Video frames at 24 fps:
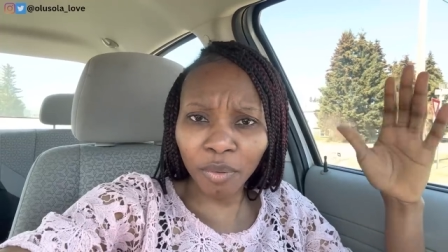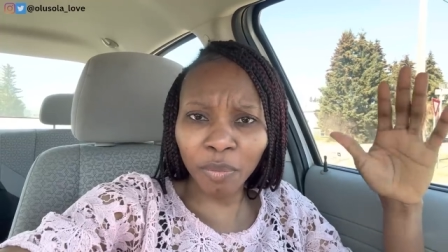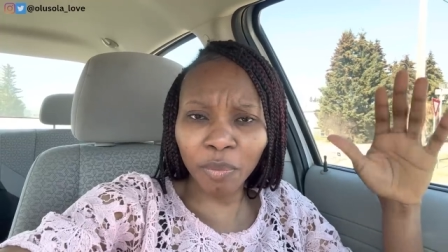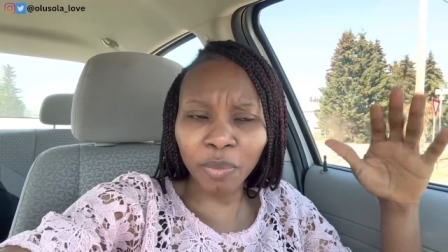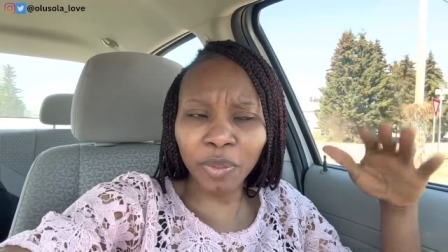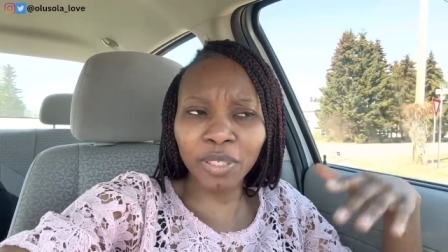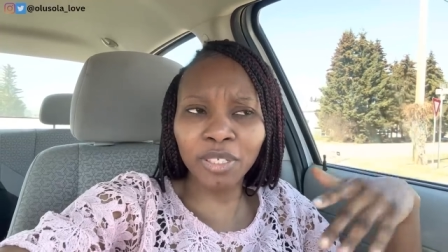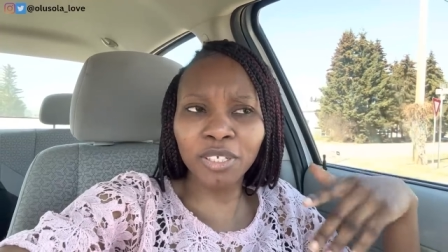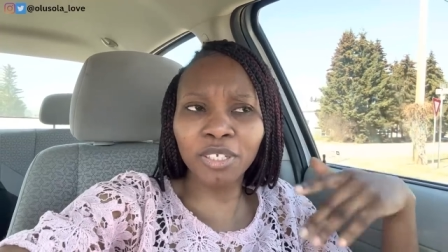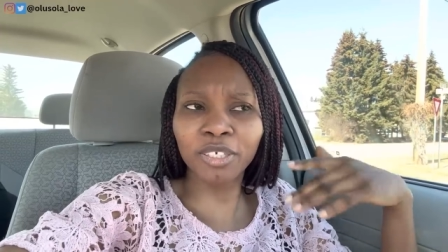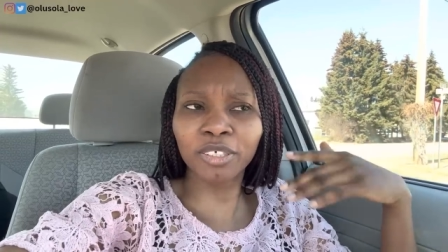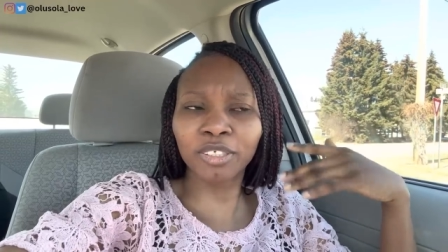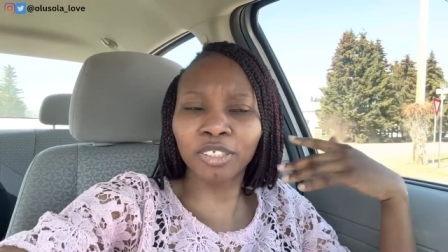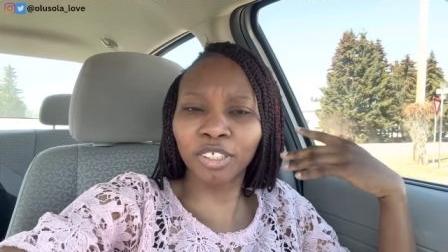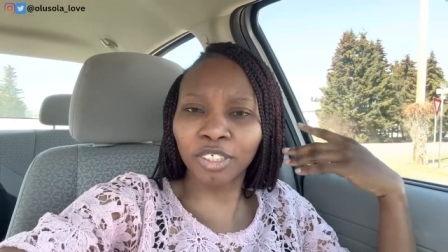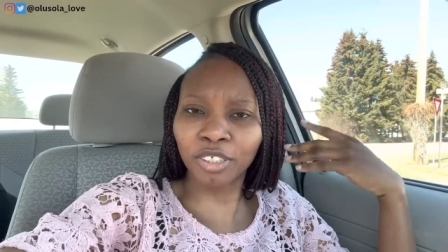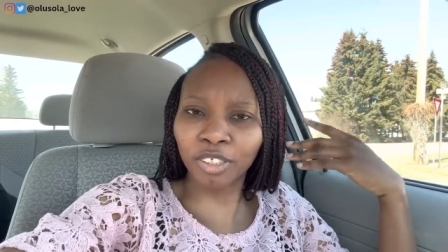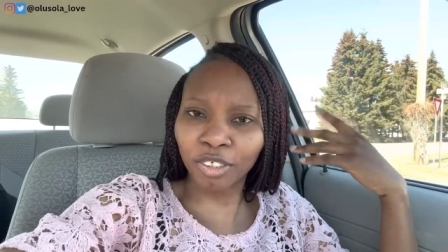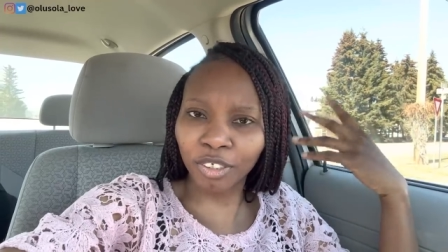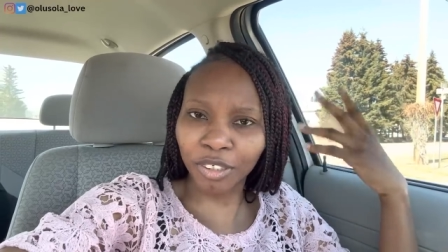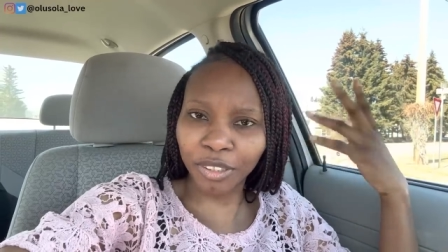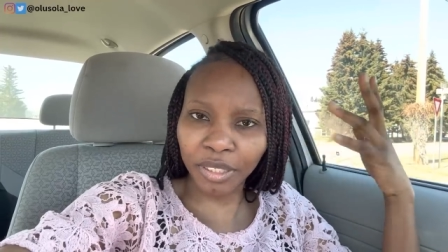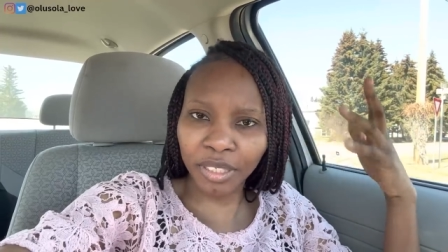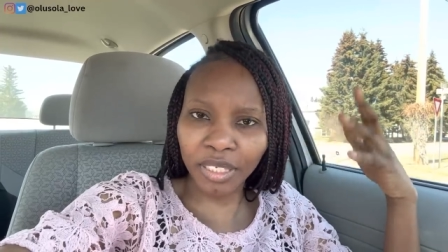but you're
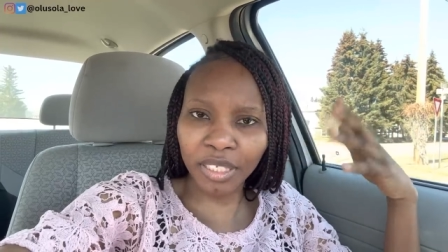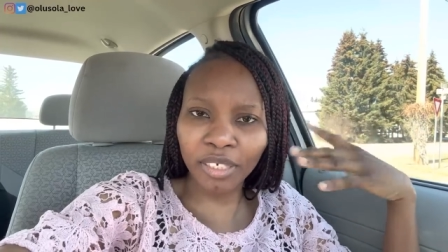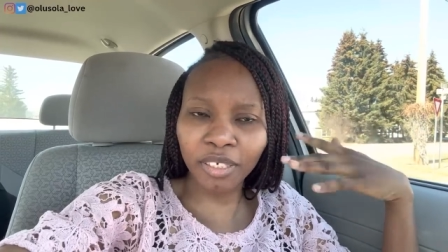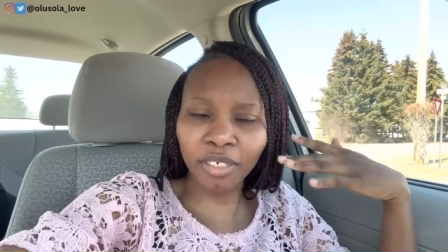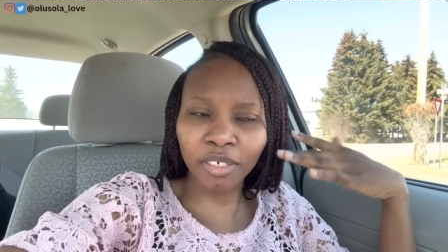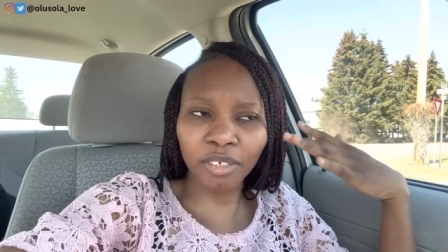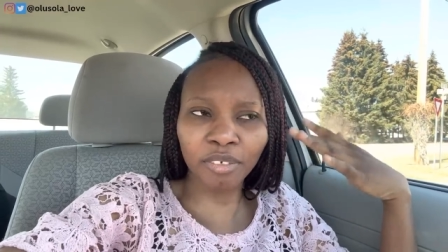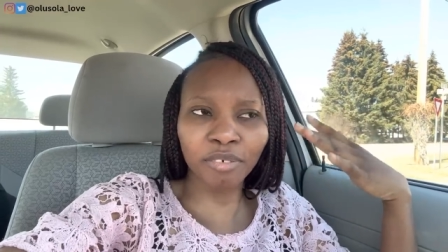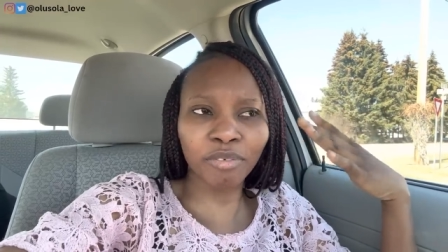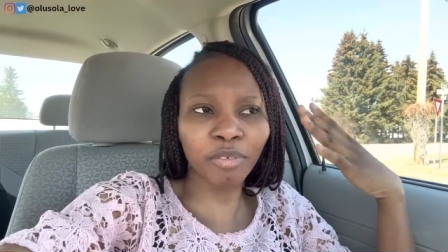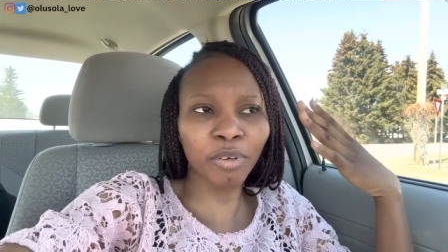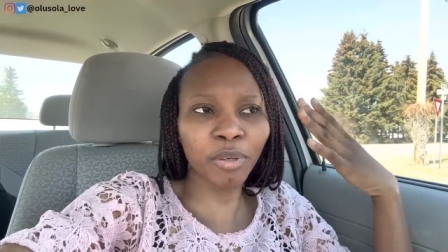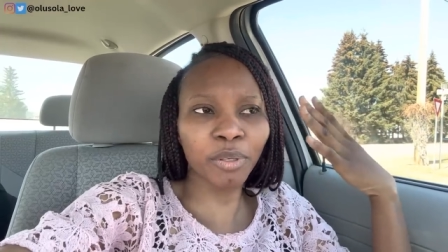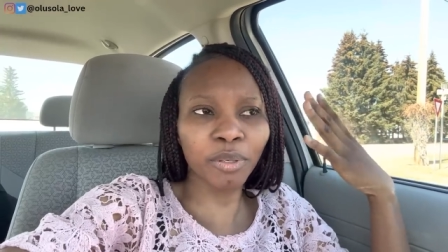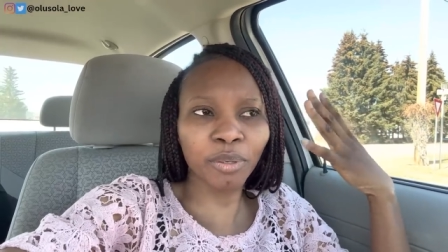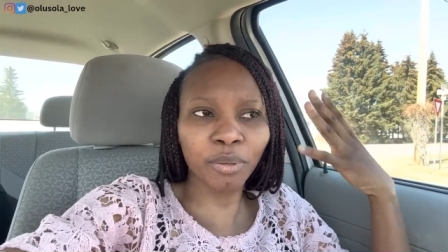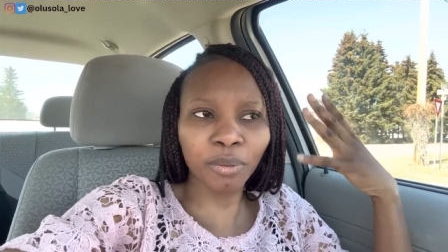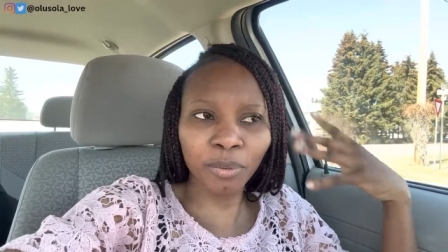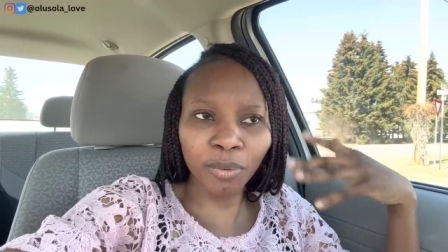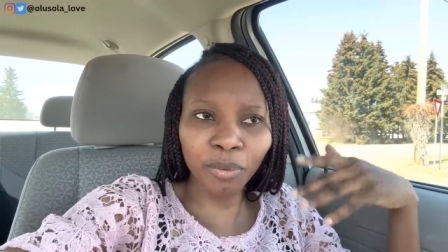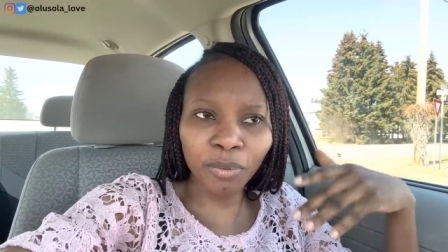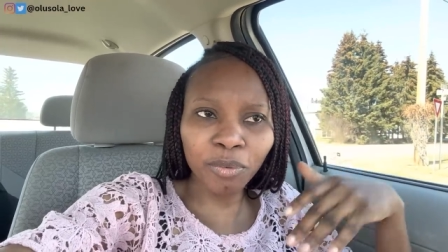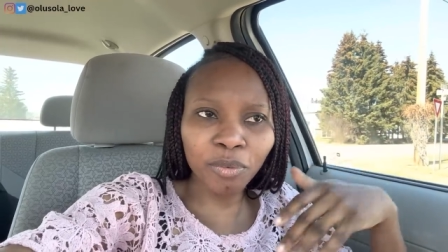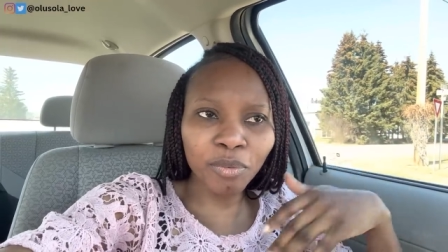just trusting God for
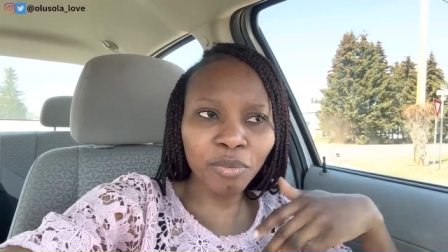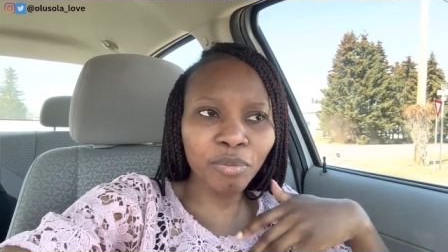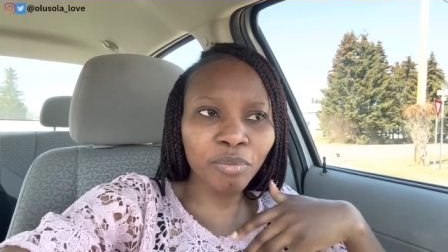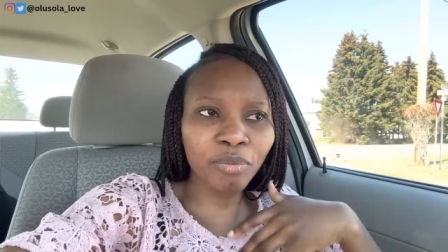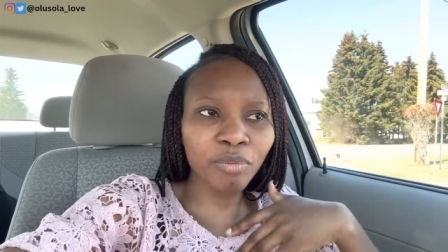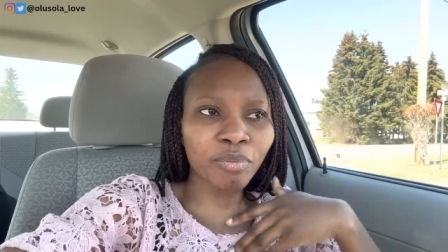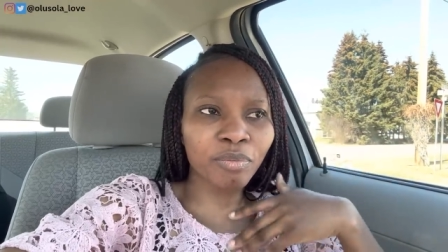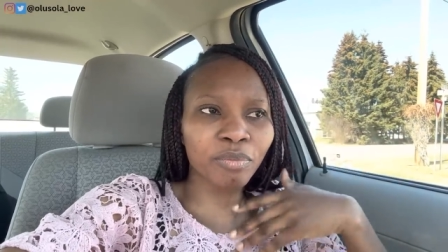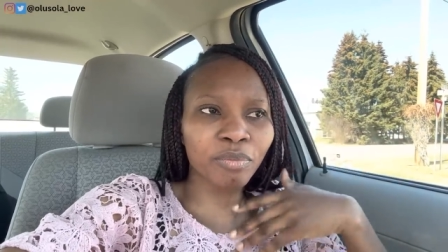your own